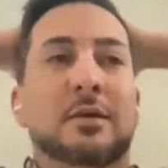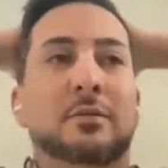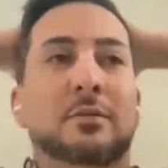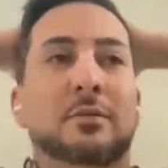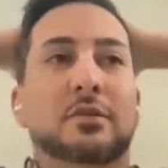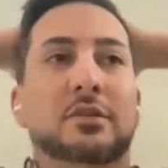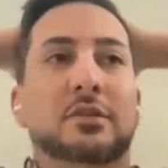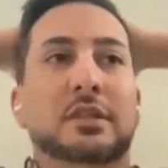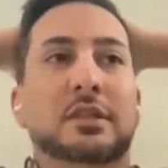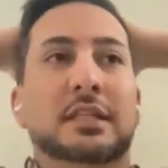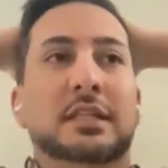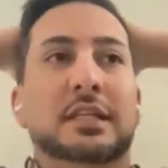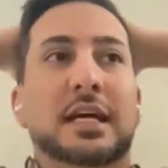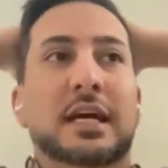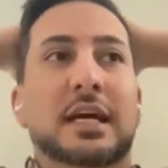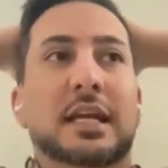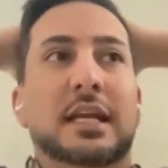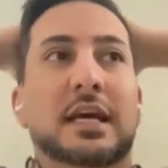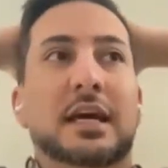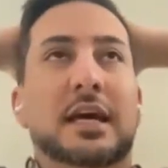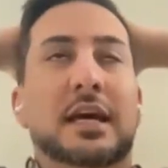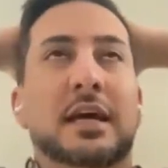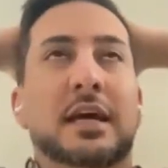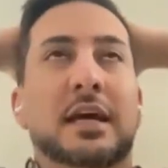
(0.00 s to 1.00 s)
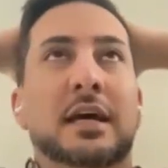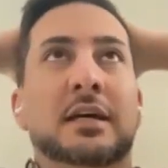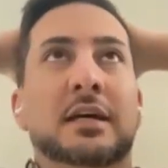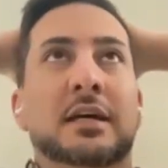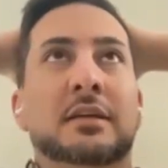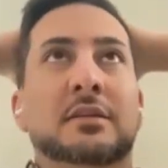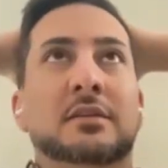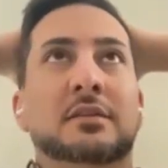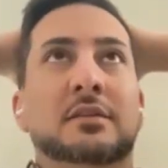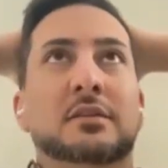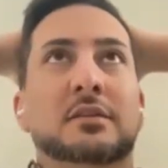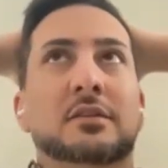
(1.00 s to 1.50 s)
able to get a
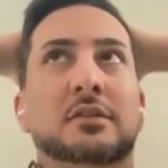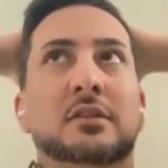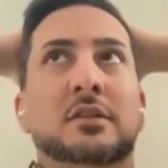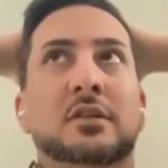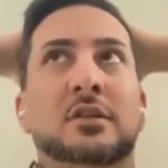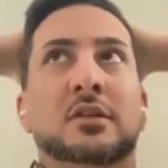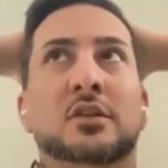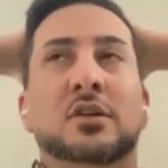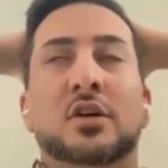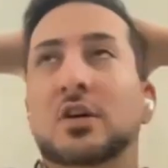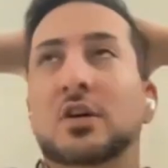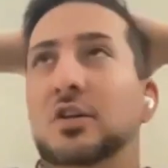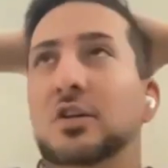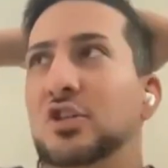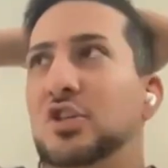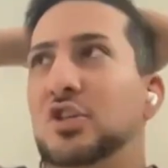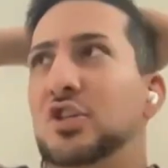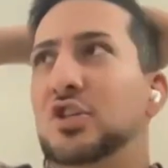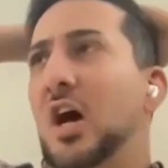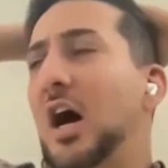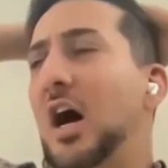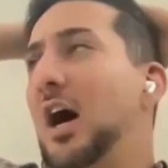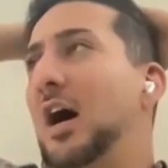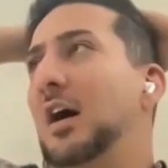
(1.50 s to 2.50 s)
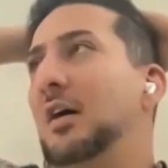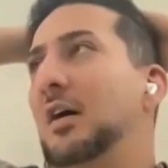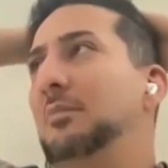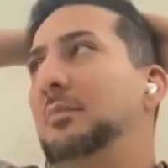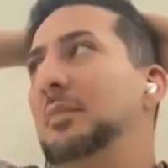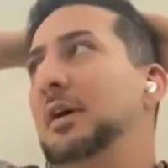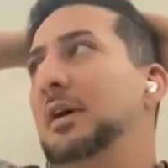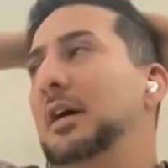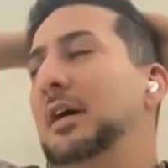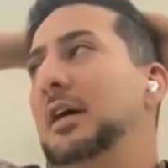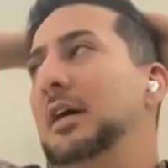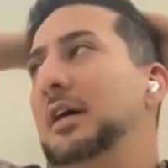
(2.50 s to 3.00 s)
good job
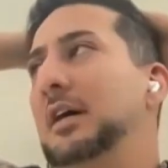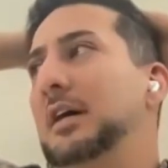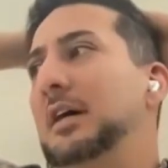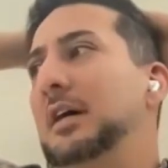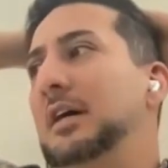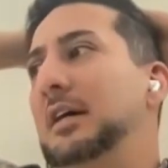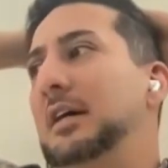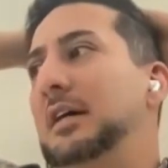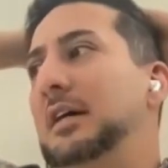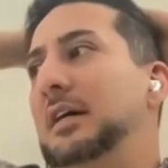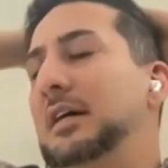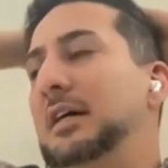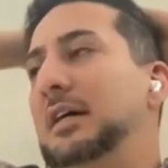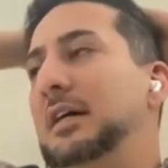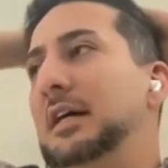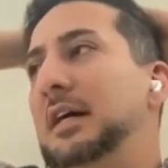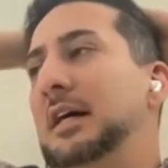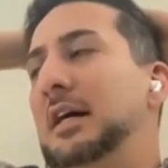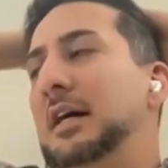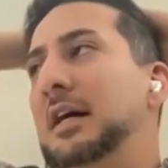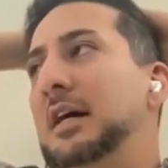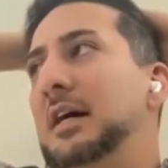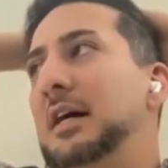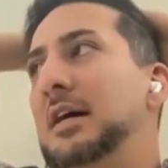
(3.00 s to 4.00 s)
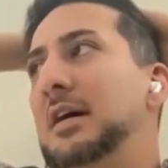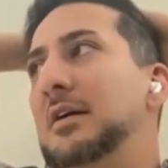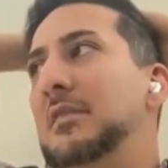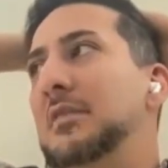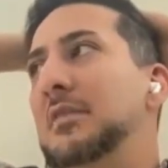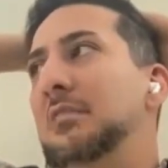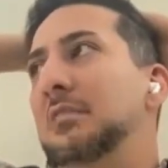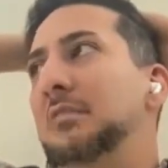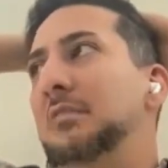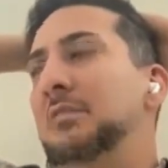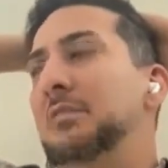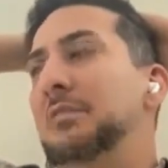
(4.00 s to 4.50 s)

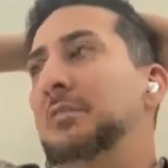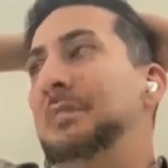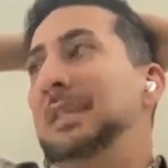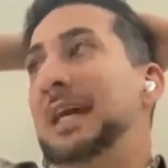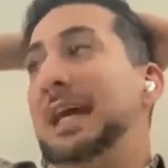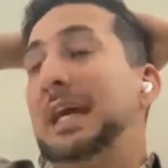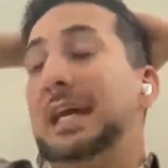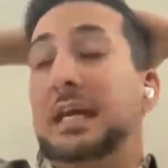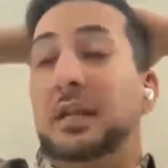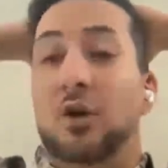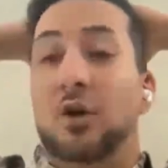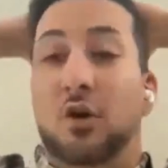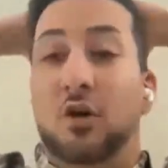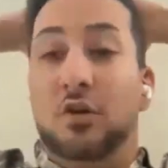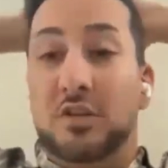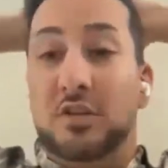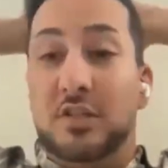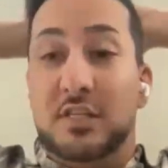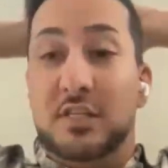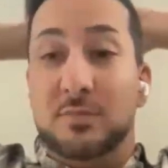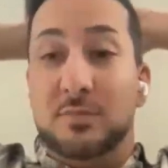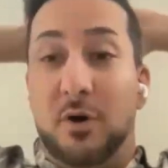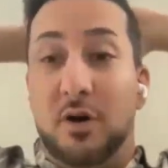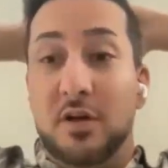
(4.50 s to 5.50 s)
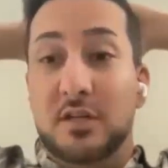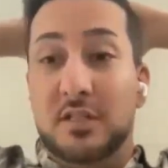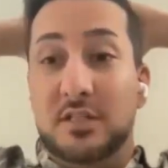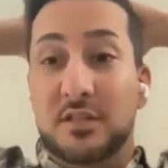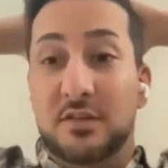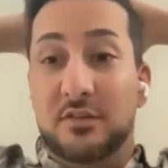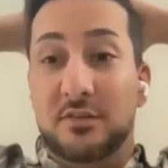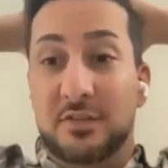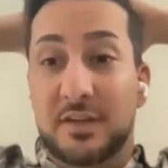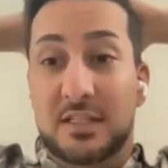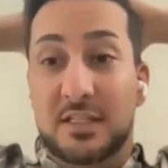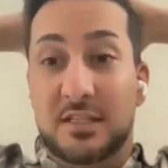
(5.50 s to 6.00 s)
that can also
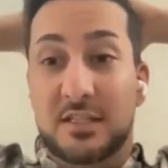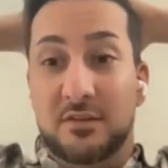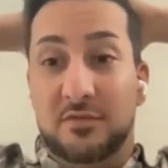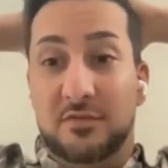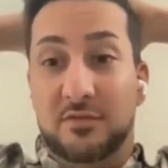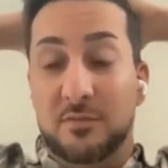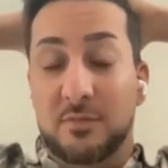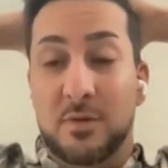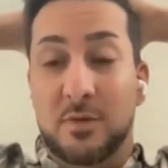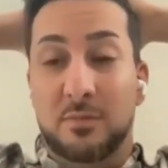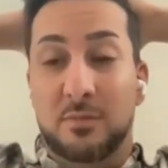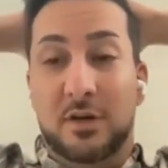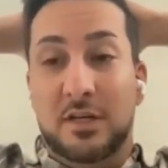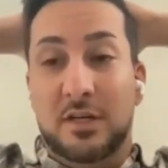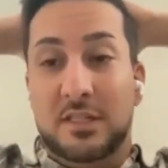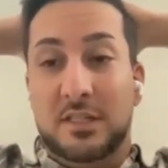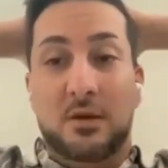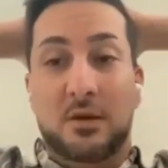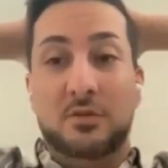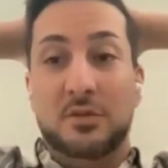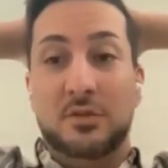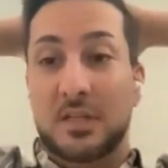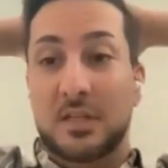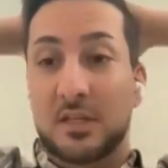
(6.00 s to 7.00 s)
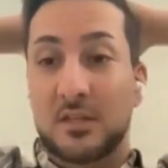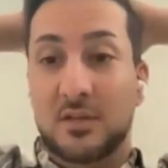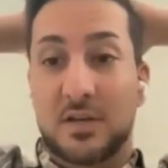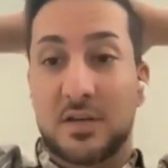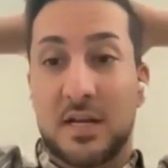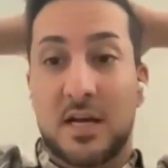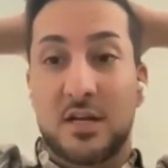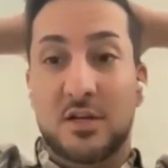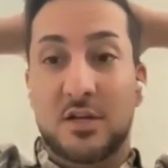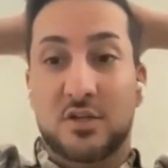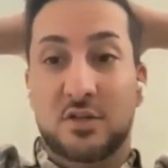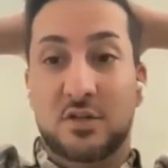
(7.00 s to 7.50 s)
sponsor visa for me because I was an
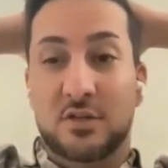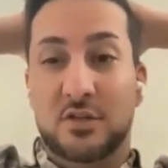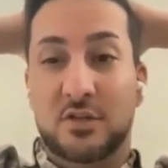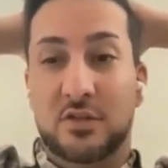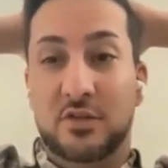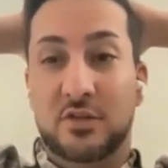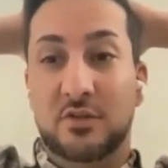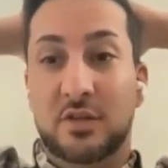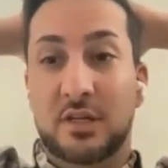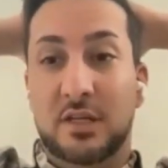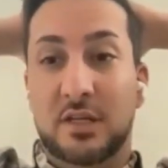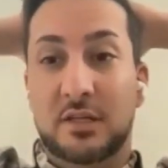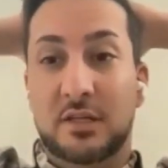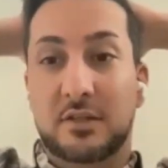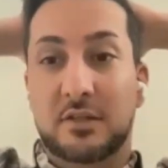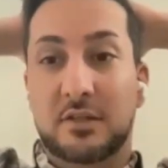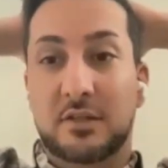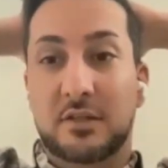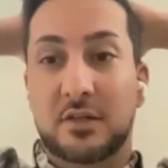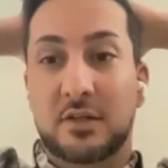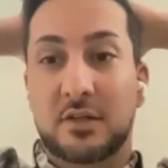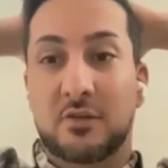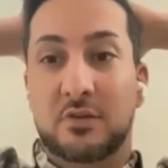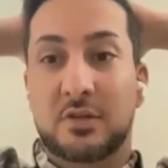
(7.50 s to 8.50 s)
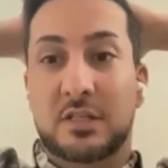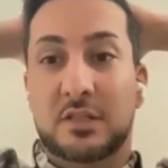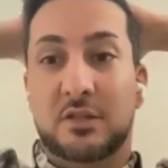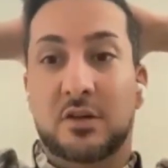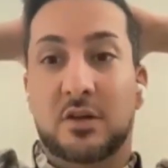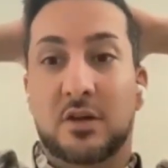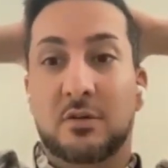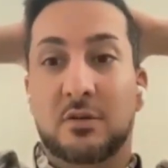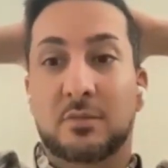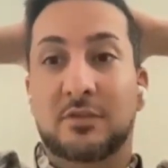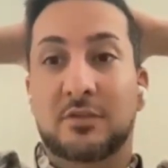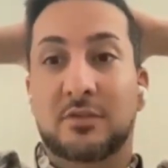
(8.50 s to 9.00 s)
international student, you know, it's
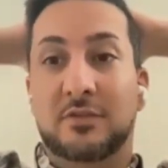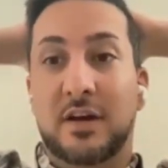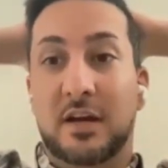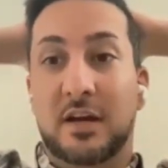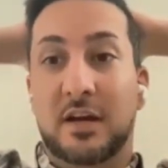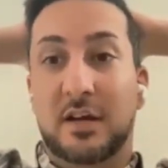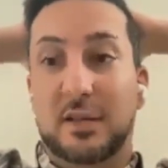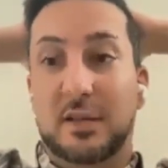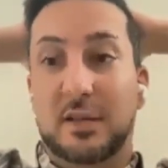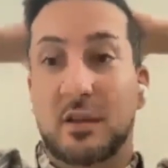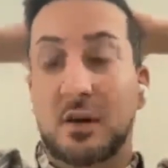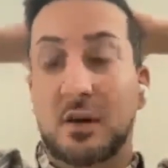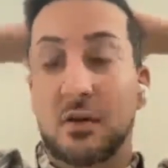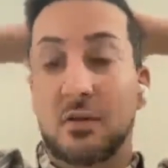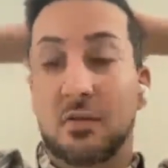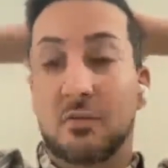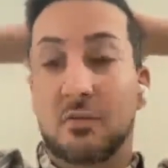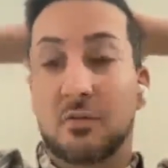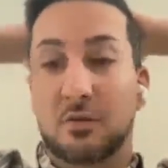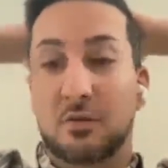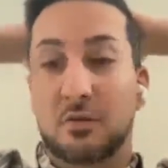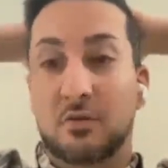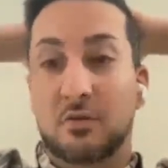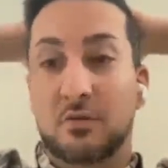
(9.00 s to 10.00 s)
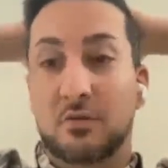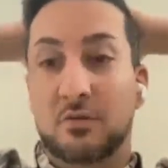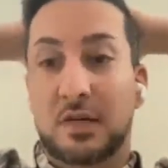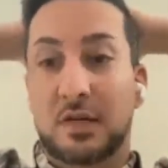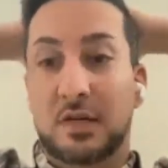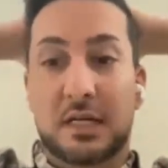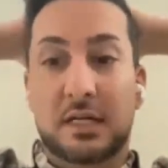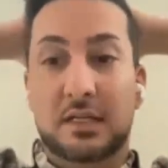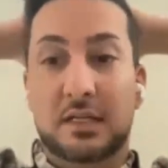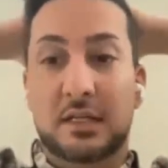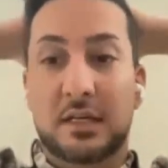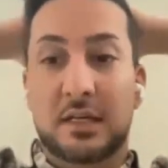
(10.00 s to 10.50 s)
going to be very low,
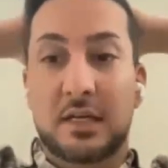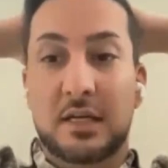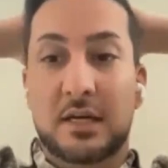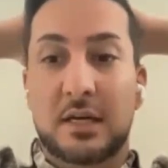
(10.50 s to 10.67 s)
right?